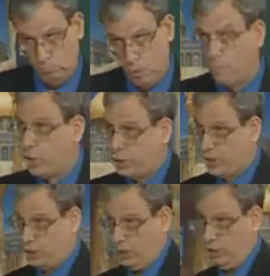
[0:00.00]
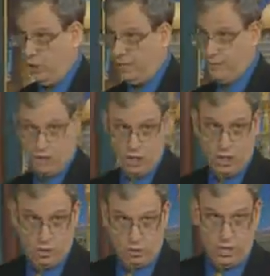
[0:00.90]
emerged in the 11th
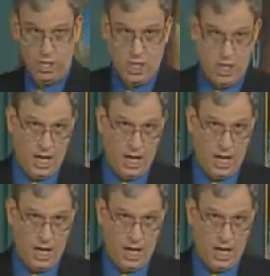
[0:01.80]
century